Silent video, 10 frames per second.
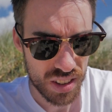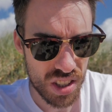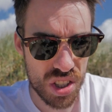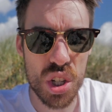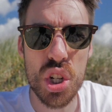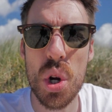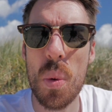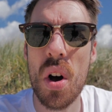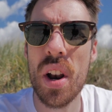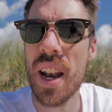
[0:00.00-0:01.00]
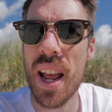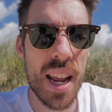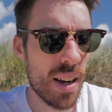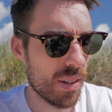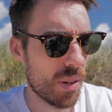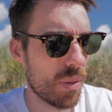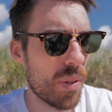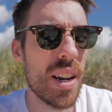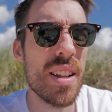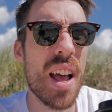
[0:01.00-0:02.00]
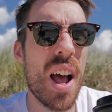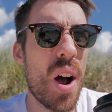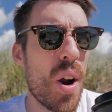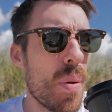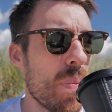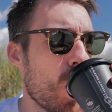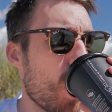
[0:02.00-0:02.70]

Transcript: just to chew on and eat when he's at home.